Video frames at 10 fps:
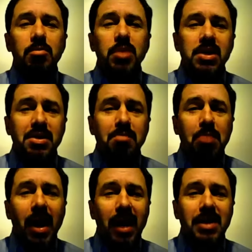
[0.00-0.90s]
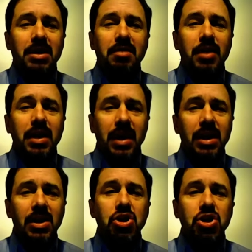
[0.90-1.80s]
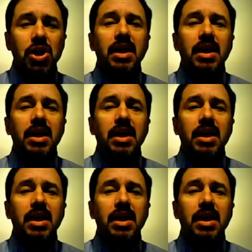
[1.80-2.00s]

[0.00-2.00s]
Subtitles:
means a positive in English,